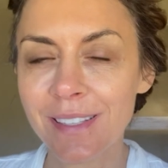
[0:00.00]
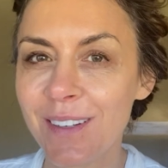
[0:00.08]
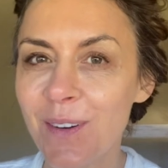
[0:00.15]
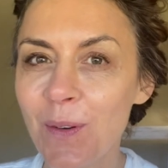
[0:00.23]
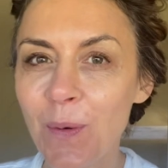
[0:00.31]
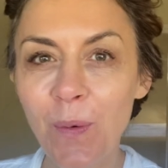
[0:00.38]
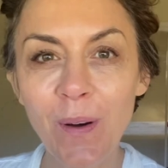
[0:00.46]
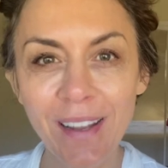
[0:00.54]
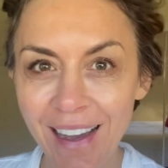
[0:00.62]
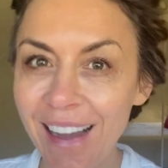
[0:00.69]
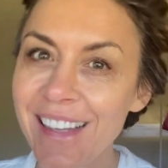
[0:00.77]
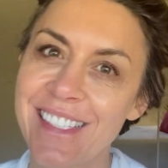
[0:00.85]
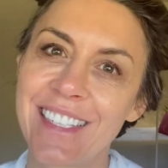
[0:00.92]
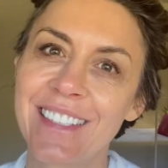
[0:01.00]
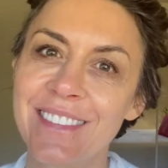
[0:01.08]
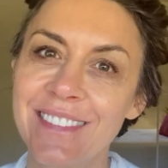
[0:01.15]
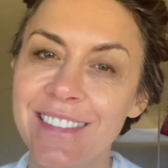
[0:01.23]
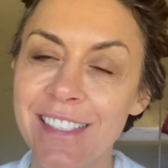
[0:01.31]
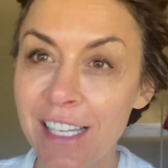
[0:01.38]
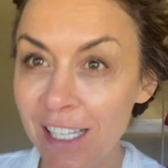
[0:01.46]
what I do.
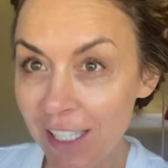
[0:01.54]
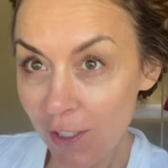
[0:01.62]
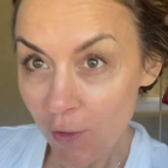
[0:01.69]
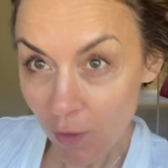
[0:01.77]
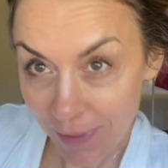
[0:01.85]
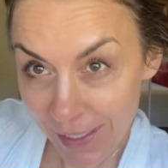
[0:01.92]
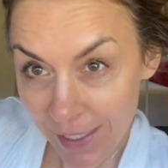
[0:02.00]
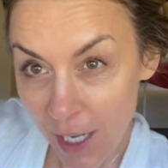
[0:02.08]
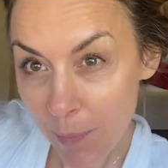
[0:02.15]
So right now